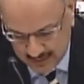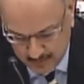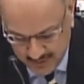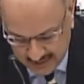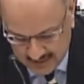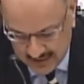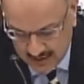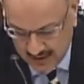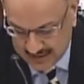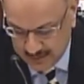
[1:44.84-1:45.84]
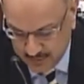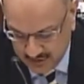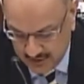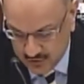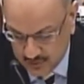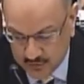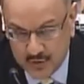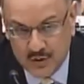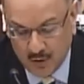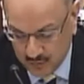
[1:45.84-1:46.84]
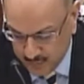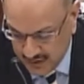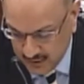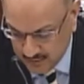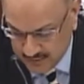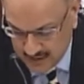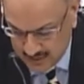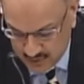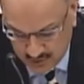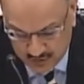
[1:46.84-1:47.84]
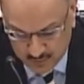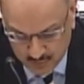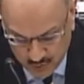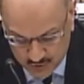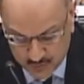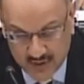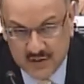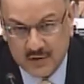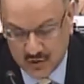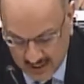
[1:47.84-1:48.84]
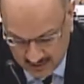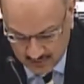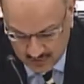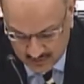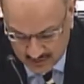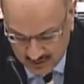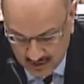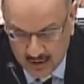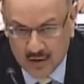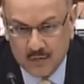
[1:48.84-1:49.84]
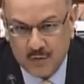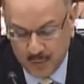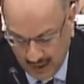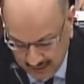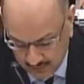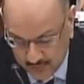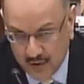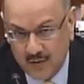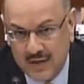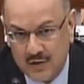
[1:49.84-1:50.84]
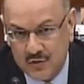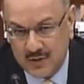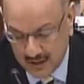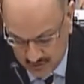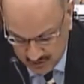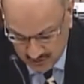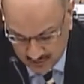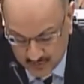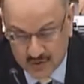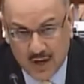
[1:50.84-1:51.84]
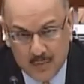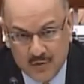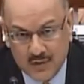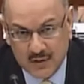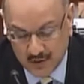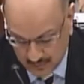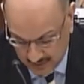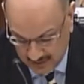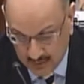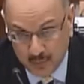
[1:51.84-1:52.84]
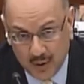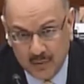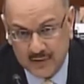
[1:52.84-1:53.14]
big data has the potential to solve many of the nation's most pressing challenges, from healthcare and education to cybersecurity and public